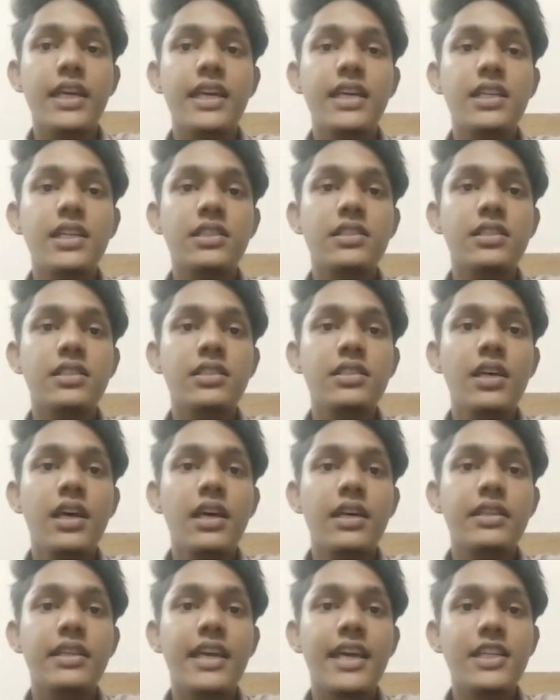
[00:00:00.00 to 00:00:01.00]
increases
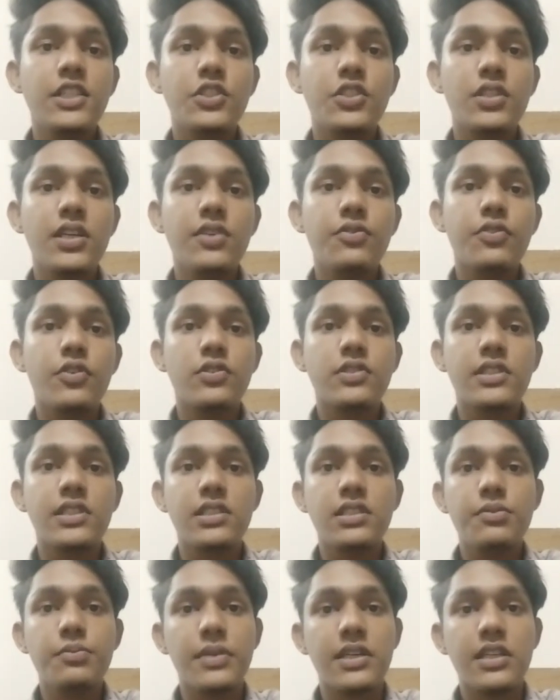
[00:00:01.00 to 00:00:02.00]
the etch rate for
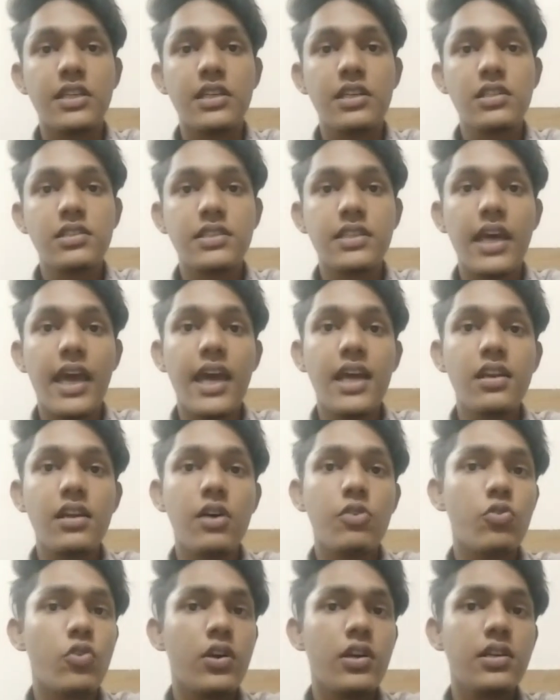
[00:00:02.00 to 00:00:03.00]
certain materials and
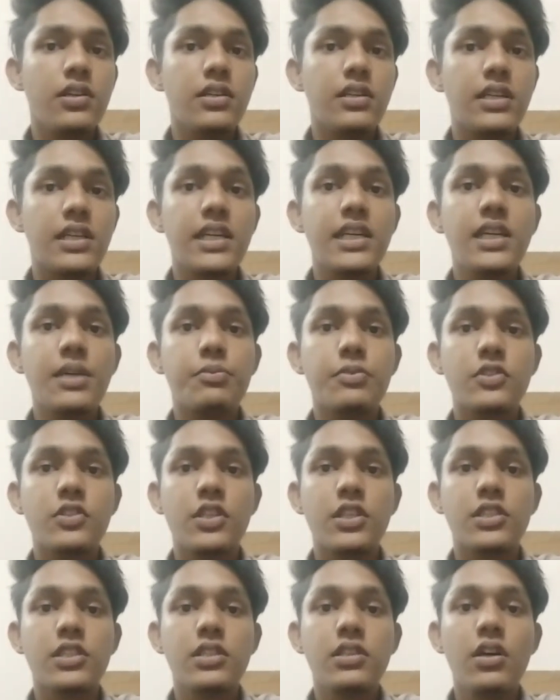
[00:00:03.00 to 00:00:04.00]
avoid
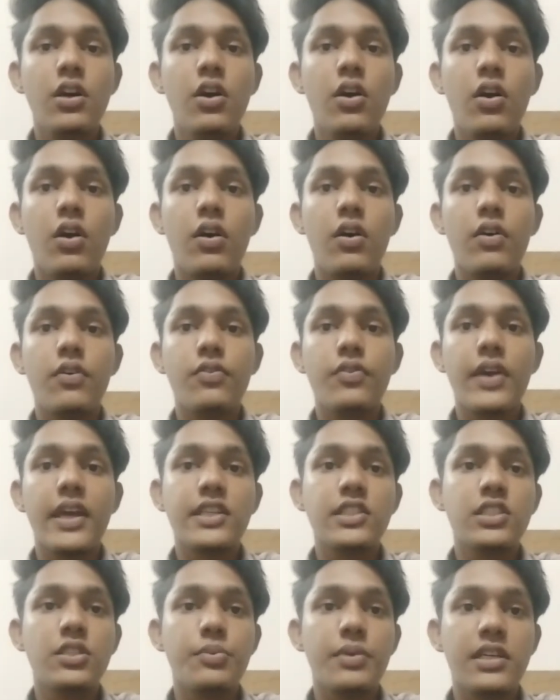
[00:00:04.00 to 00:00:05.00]
redeposition of
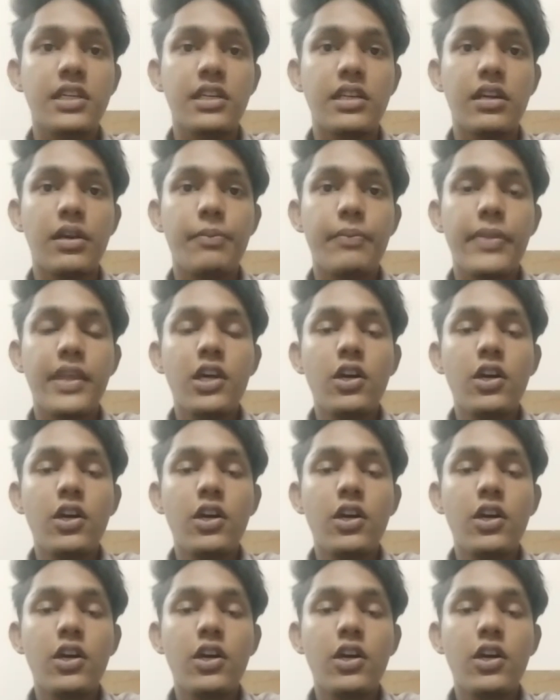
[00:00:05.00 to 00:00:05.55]
etched material.